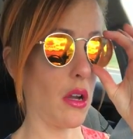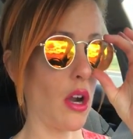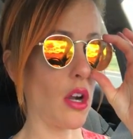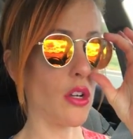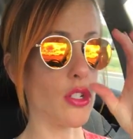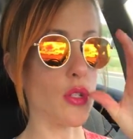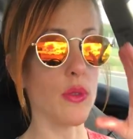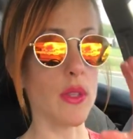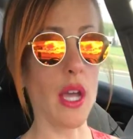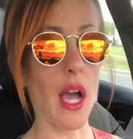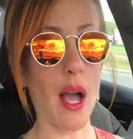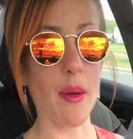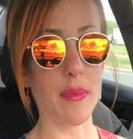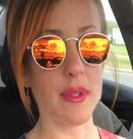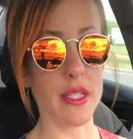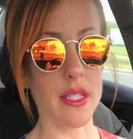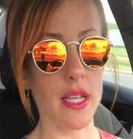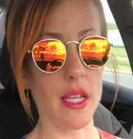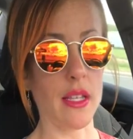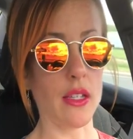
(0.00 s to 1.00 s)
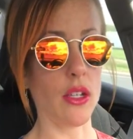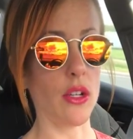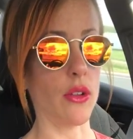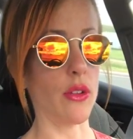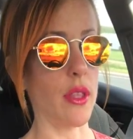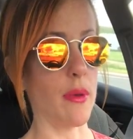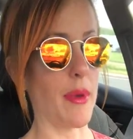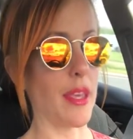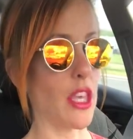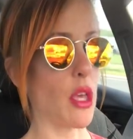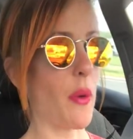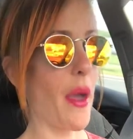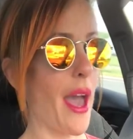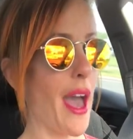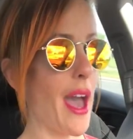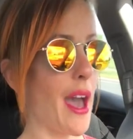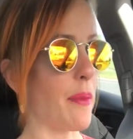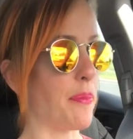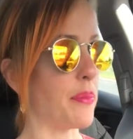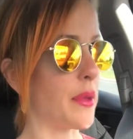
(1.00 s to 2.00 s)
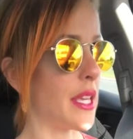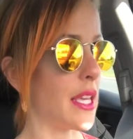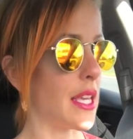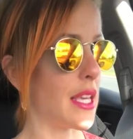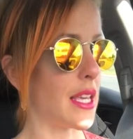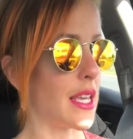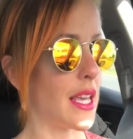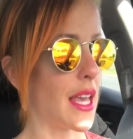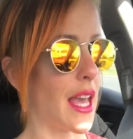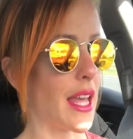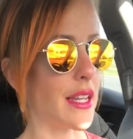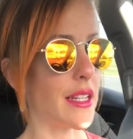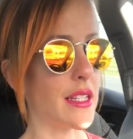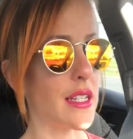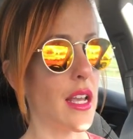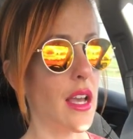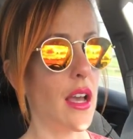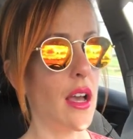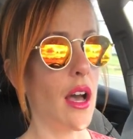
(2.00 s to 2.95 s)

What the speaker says: or do the opposite. You know, they make you happy, and